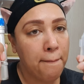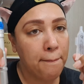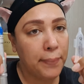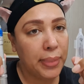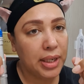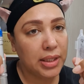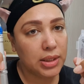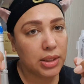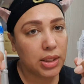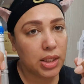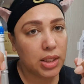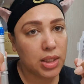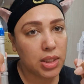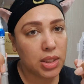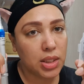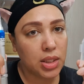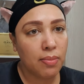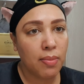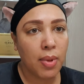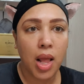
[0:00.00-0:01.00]
lift
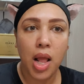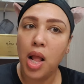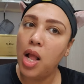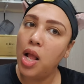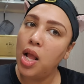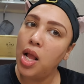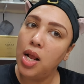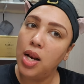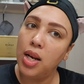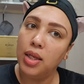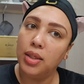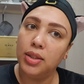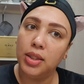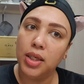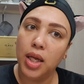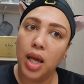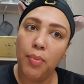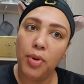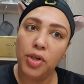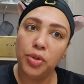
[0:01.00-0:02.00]
this. Let's see
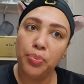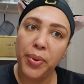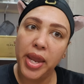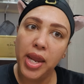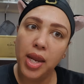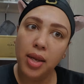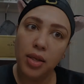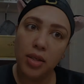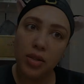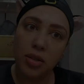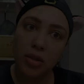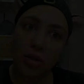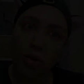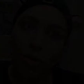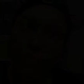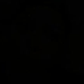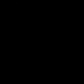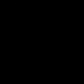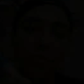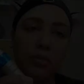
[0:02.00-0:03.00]
how much pain this is
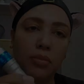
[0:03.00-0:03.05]
gonna be.